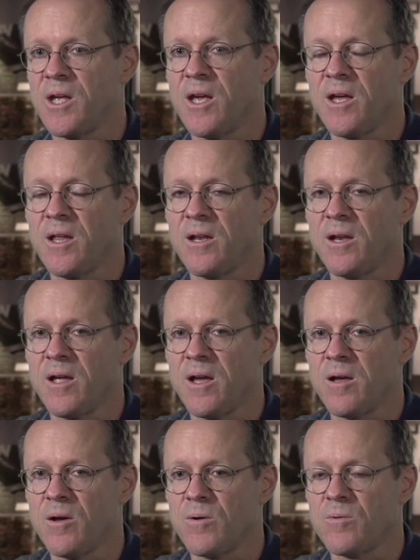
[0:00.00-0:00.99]
and
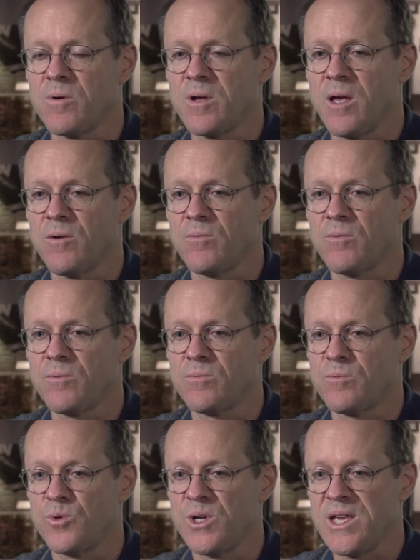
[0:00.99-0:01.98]

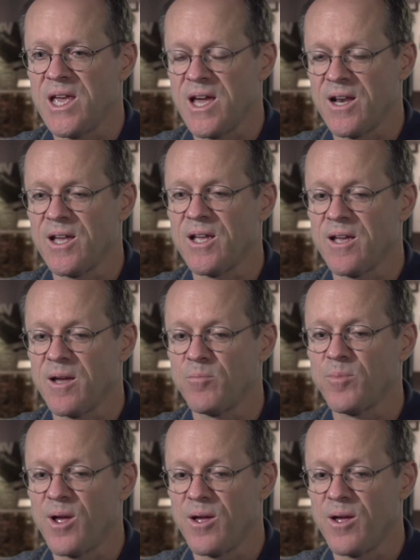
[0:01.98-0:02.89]
we had a